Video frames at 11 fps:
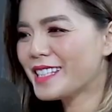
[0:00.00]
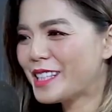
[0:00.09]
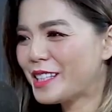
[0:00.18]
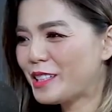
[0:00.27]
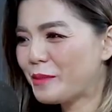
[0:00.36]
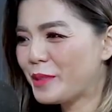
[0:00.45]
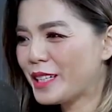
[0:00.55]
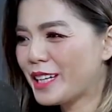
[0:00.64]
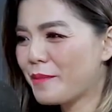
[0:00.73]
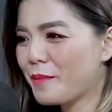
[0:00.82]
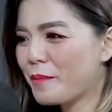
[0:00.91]
still
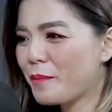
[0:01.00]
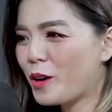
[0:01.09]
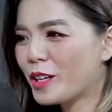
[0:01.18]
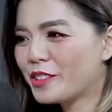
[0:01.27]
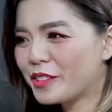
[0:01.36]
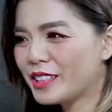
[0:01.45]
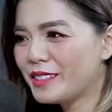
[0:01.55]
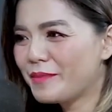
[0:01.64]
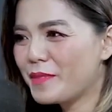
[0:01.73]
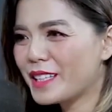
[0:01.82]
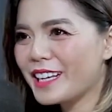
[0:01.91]
become
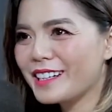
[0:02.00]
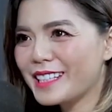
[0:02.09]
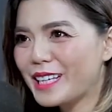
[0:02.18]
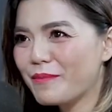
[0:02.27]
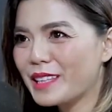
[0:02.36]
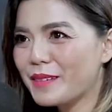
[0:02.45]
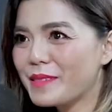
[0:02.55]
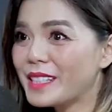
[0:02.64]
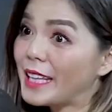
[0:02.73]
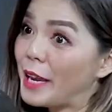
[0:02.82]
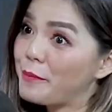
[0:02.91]
modern, but at the same time
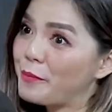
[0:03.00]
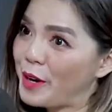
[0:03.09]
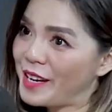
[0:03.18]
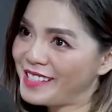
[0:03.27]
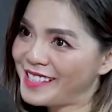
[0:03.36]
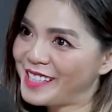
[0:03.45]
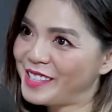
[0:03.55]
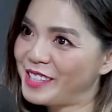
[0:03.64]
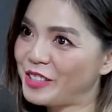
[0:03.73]
still embrace